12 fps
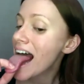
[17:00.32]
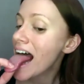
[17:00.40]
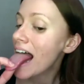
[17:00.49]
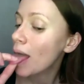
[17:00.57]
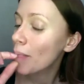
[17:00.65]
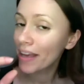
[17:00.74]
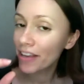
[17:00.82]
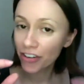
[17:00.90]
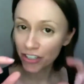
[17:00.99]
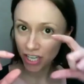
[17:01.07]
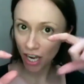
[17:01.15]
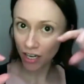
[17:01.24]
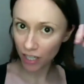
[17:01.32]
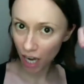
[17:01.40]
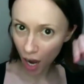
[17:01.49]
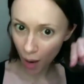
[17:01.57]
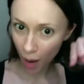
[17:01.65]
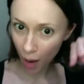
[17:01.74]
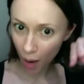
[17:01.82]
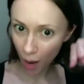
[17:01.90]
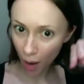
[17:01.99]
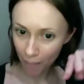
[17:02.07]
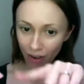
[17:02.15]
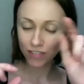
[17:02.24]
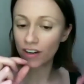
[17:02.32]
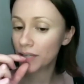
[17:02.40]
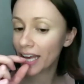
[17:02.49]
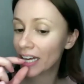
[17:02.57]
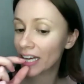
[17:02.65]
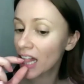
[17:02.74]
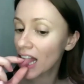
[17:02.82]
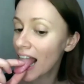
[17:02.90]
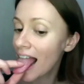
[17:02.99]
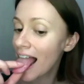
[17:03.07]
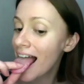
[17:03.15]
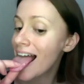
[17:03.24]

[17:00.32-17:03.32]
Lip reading: Make your tongue come out as far as you can.